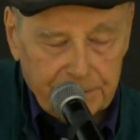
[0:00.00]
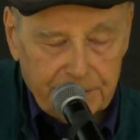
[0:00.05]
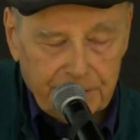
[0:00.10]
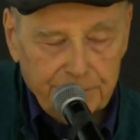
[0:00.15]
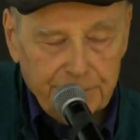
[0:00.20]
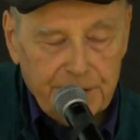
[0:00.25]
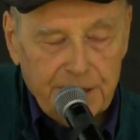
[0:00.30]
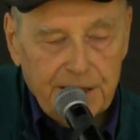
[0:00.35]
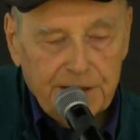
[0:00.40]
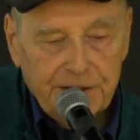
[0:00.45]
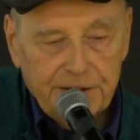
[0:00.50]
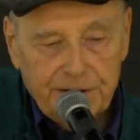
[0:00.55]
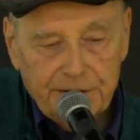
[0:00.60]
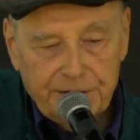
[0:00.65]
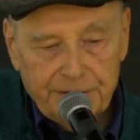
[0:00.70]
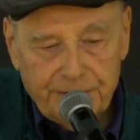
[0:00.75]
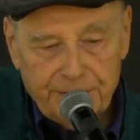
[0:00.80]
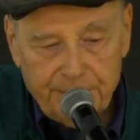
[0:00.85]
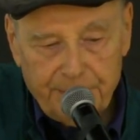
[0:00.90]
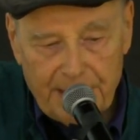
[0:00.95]
divination
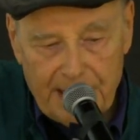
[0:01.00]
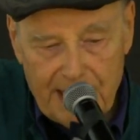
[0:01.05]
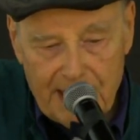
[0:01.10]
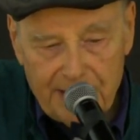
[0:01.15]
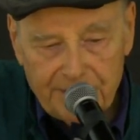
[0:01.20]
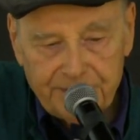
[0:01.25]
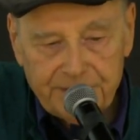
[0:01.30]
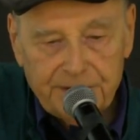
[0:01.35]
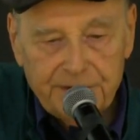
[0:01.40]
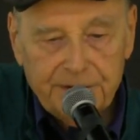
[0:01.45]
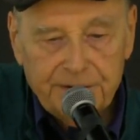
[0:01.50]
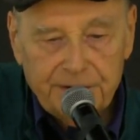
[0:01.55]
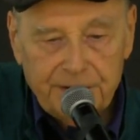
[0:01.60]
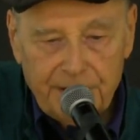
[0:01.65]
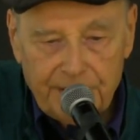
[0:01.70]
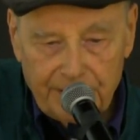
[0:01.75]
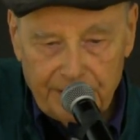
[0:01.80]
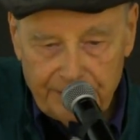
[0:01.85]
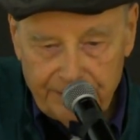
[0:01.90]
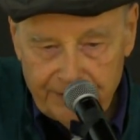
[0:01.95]
to the past is
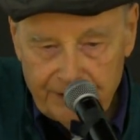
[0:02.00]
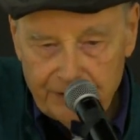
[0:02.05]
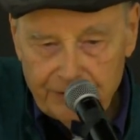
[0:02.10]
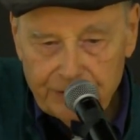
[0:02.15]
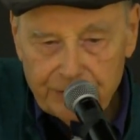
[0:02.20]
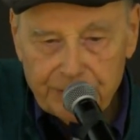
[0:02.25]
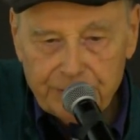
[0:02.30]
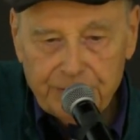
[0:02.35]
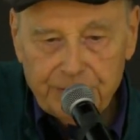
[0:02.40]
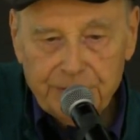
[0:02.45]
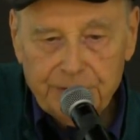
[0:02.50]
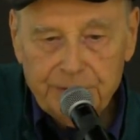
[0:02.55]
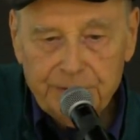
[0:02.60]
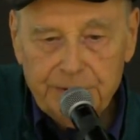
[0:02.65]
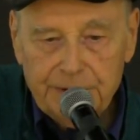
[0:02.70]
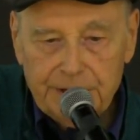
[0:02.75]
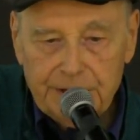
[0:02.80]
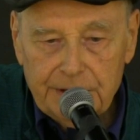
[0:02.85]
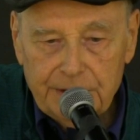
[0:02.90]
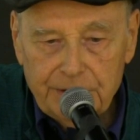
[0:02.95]
essential to